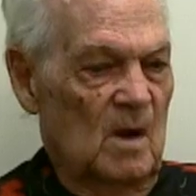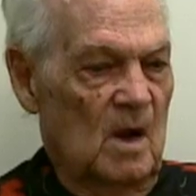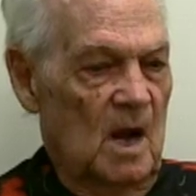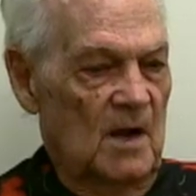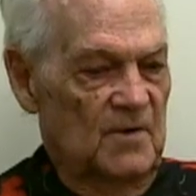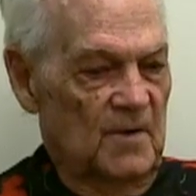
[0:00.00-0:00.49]

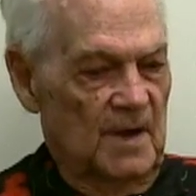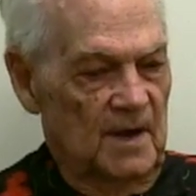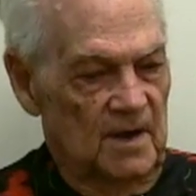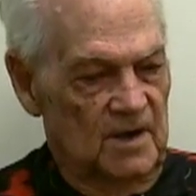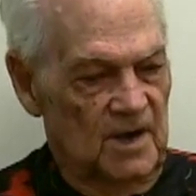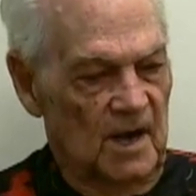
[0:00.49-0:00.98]
I was
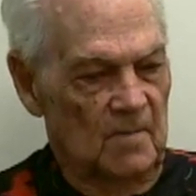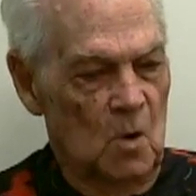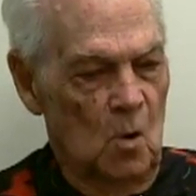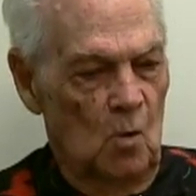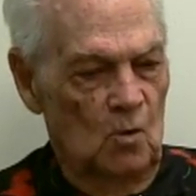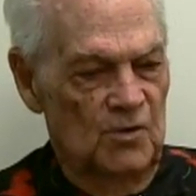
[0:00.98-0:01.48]
ready to take my
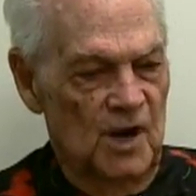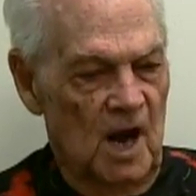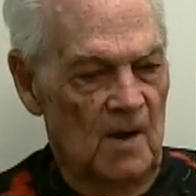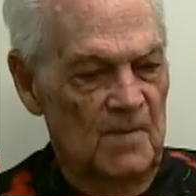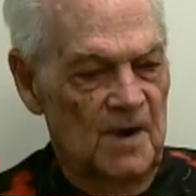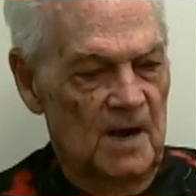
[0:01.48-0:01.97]
old
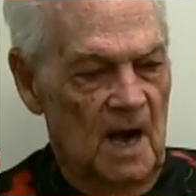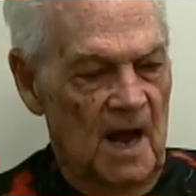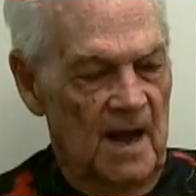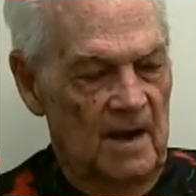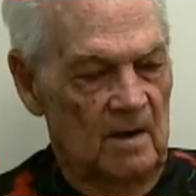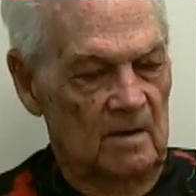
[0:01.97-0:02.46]
job in
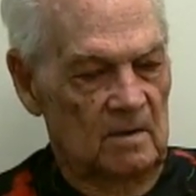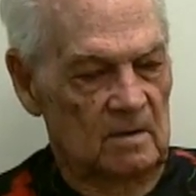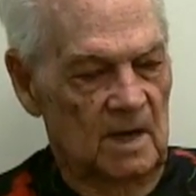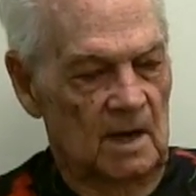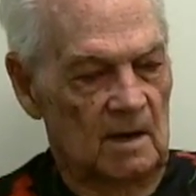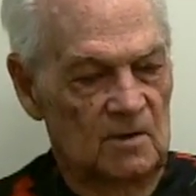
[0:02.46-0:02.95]
Atlanta.
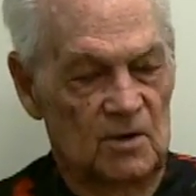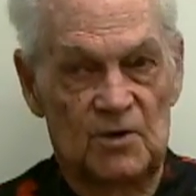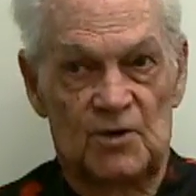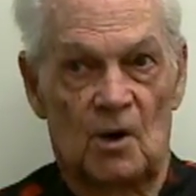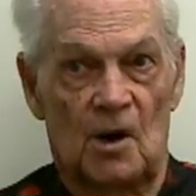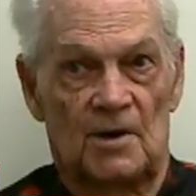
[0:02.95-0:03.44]
I was
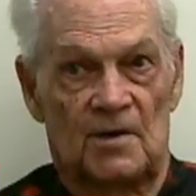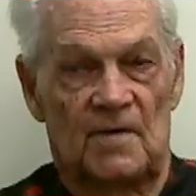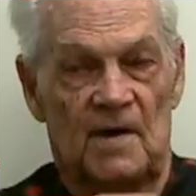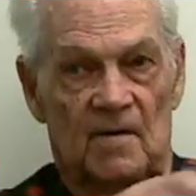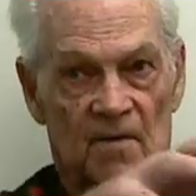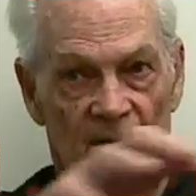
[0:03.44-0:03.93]
in charge of
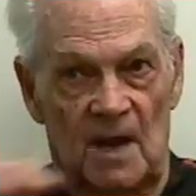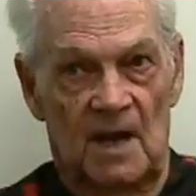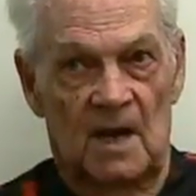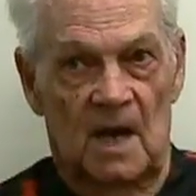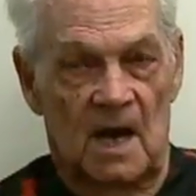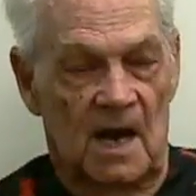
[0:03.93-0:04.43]
everything
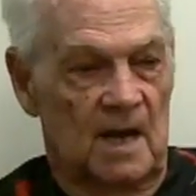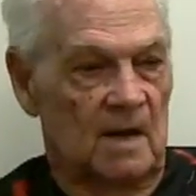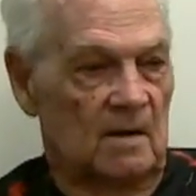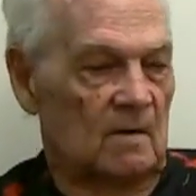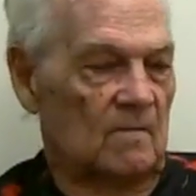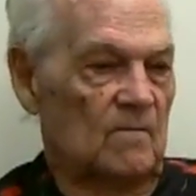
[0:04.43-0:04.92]
in
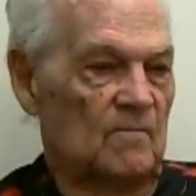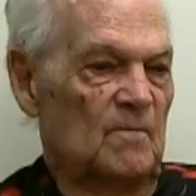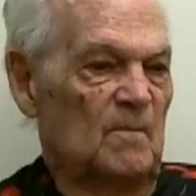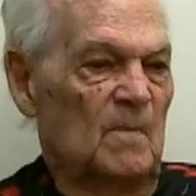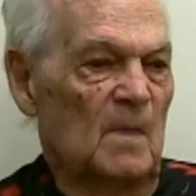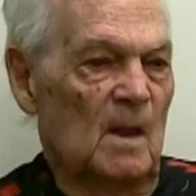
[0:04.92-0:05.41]
Atlanta,
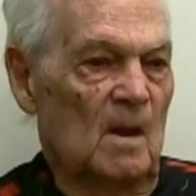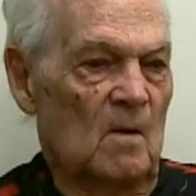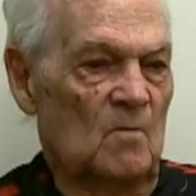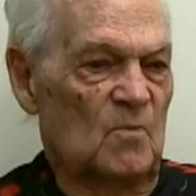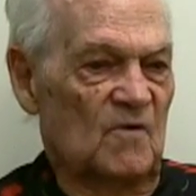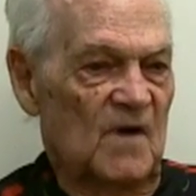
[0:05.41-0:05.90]

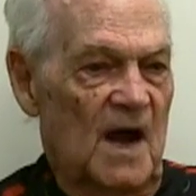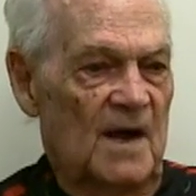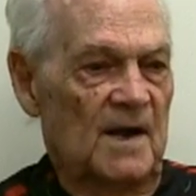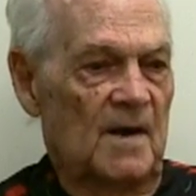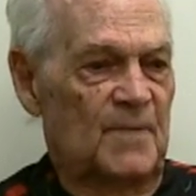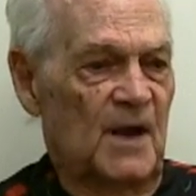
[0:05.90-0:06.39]

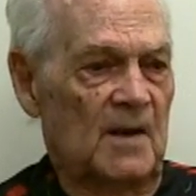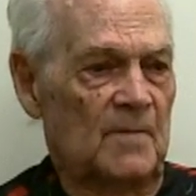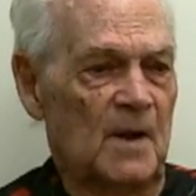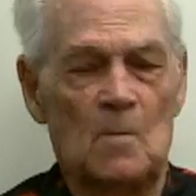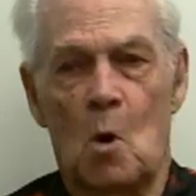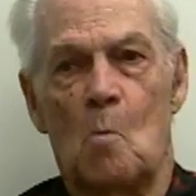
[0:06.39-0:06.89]
providing they paid
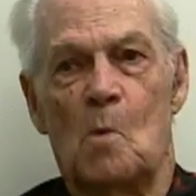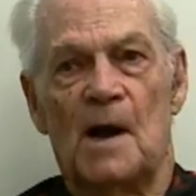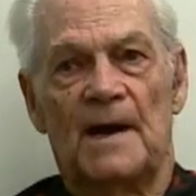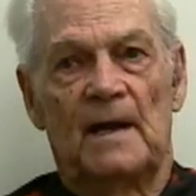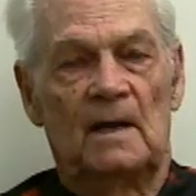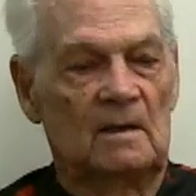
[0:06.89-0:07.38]
me more
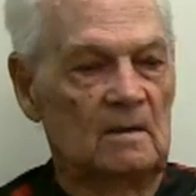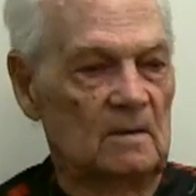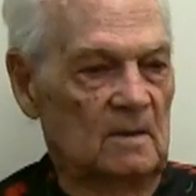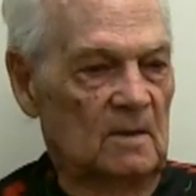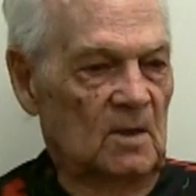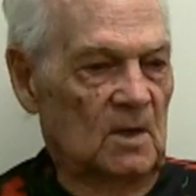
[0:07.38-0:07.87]
money.
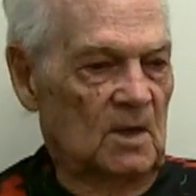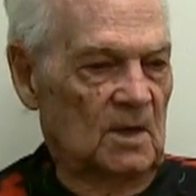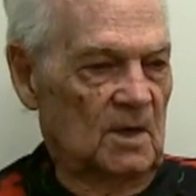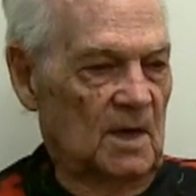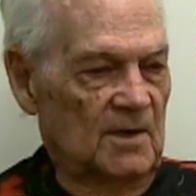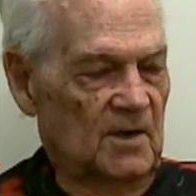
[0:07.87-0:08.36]

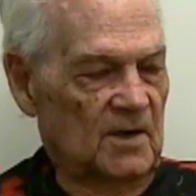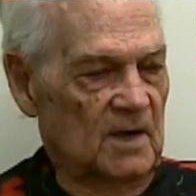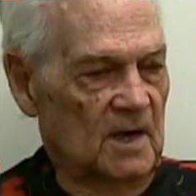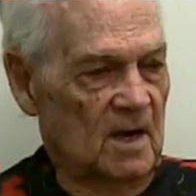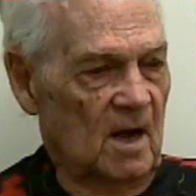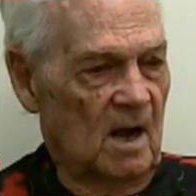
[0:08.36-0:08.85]
And they
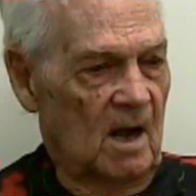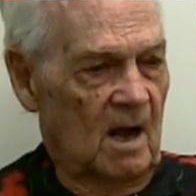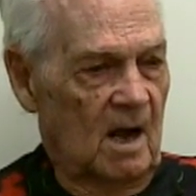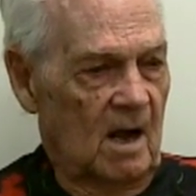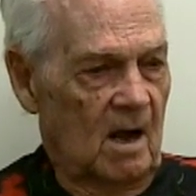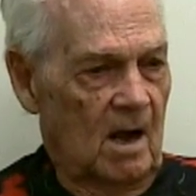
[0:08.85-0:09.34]
said, ha,
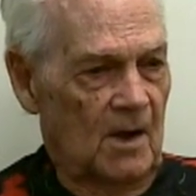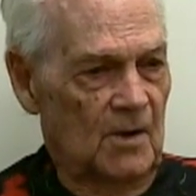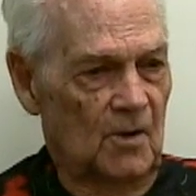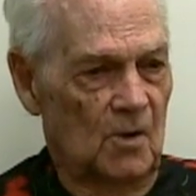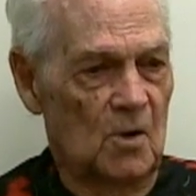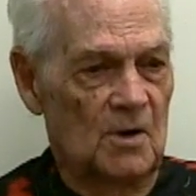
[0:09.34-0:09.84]
ha, ha,
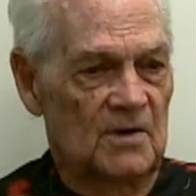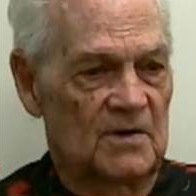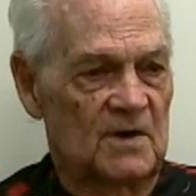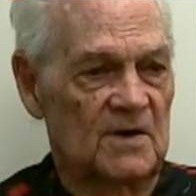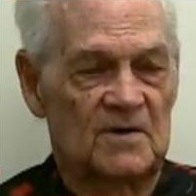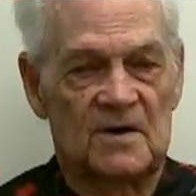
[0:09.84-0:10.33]
you're going to
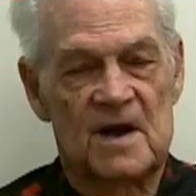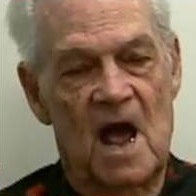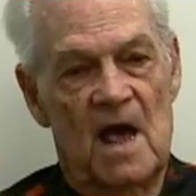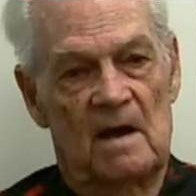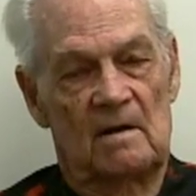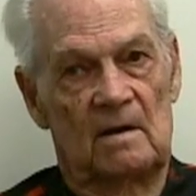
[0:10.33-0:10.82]

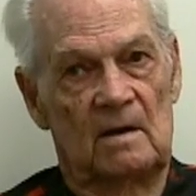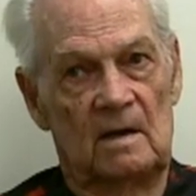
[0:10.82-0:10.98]
Cincinnati.